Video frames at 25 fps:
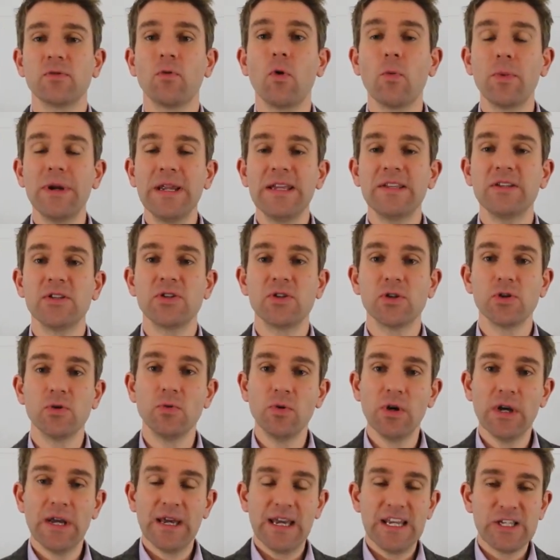what we need to
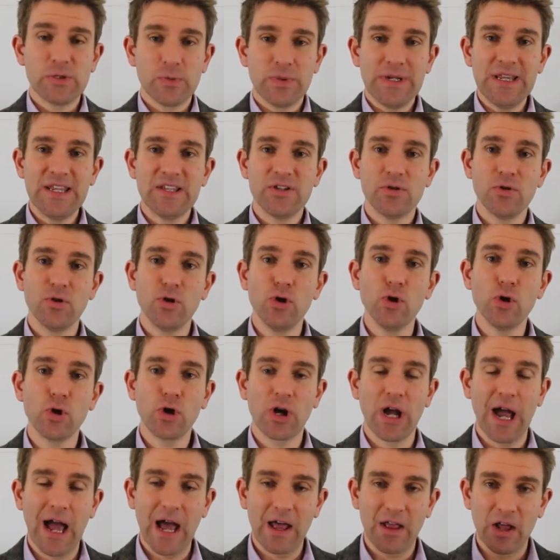do is we need to
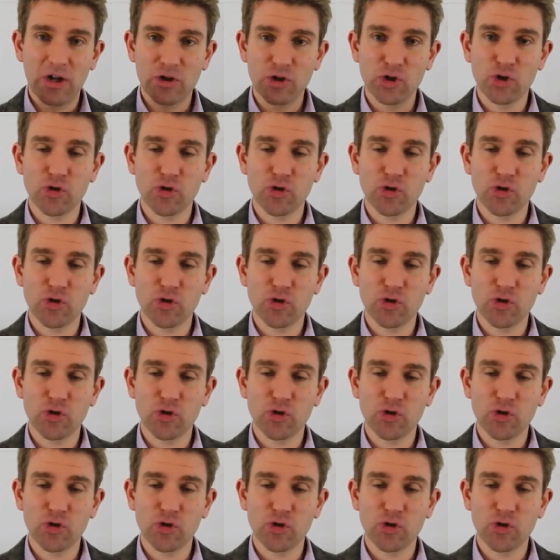look at